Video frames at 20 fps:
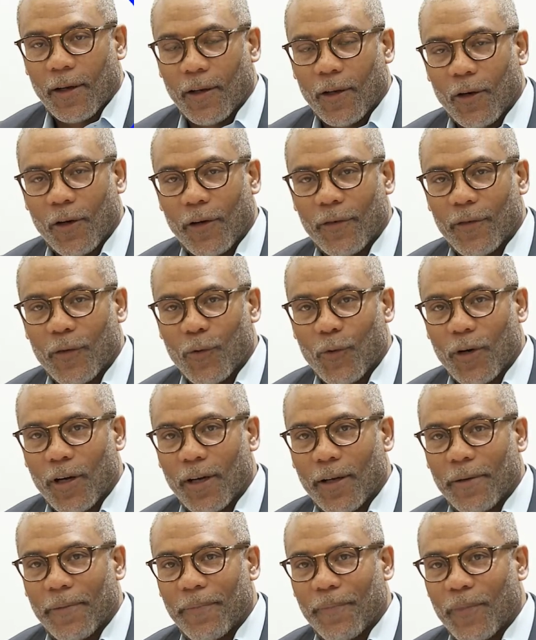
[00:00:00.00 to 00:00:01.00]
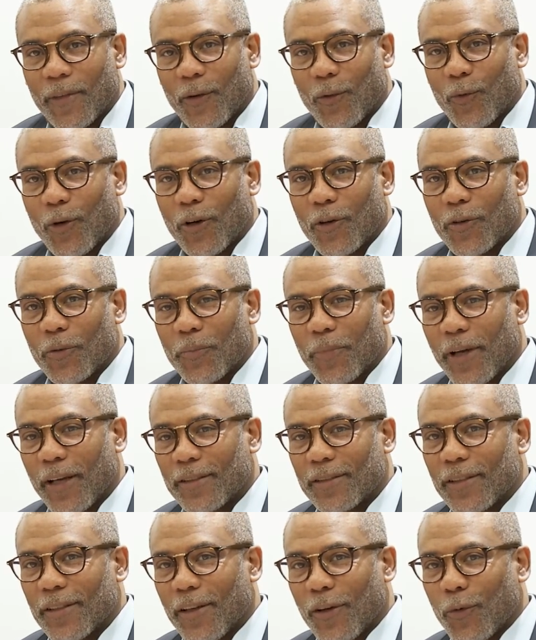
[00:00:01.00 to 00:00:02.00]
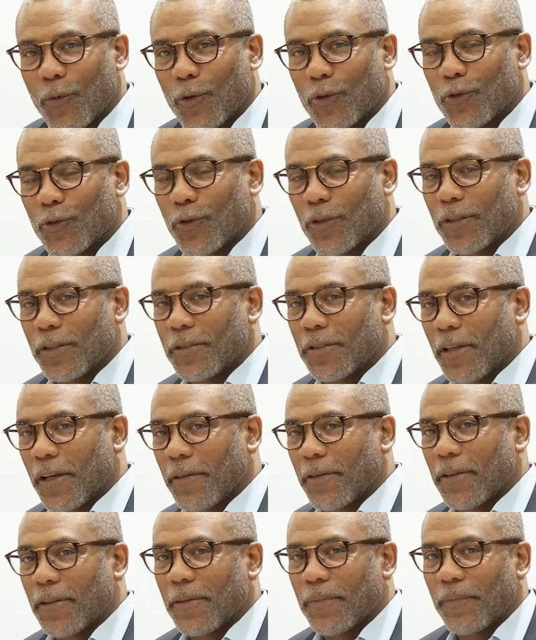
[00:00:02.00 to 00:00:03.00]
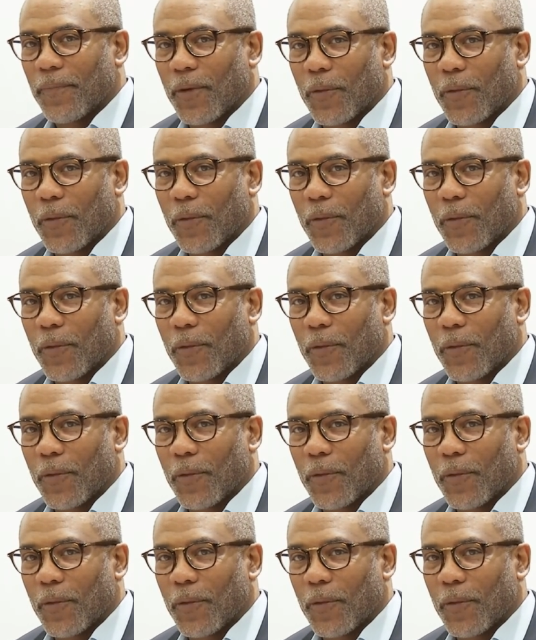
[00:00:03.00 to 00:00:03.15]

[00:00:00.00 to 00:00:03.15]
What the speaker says: Hello everyone, and welcome back to Network 27.